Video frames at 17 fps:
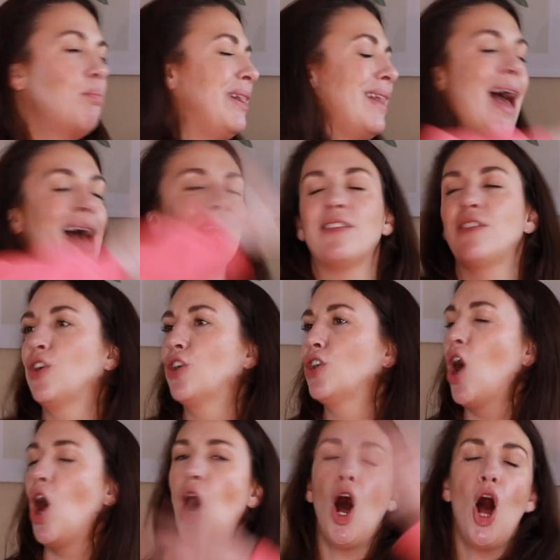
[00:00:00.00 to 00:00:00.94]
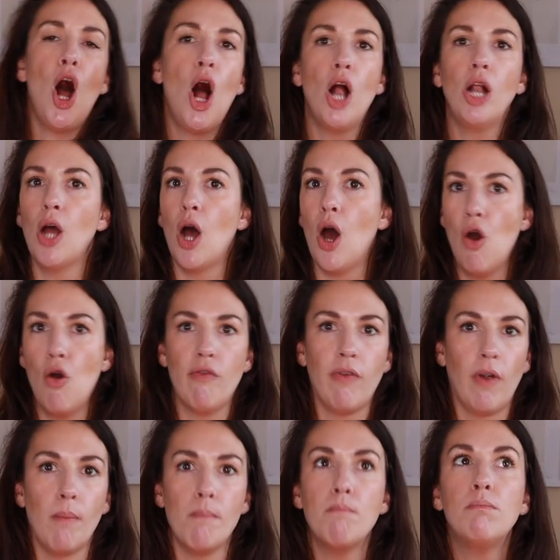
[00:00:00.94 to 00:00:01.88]
plastered all
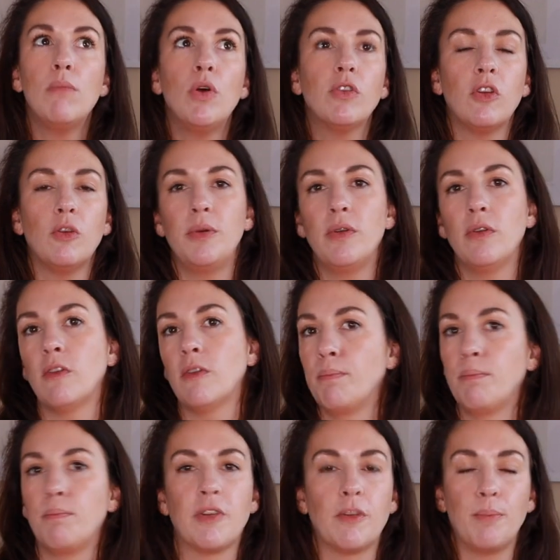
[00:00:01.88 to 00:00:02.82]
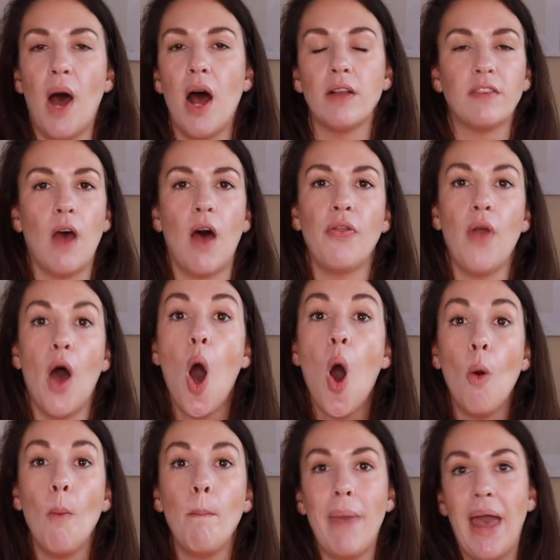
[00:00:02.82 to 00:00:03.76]
over multiple spots on the
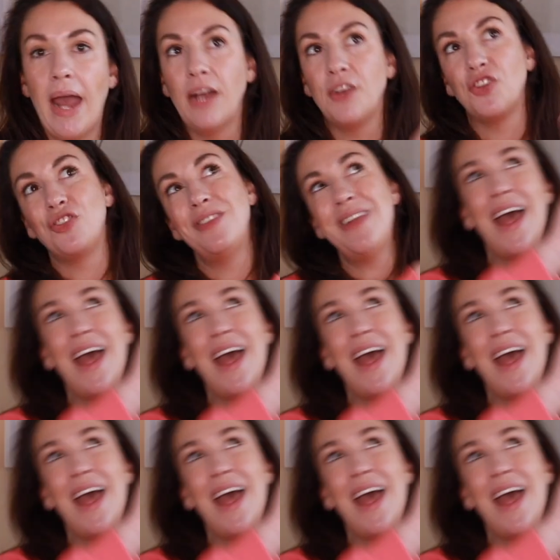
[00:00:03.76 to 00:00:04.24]
homepage.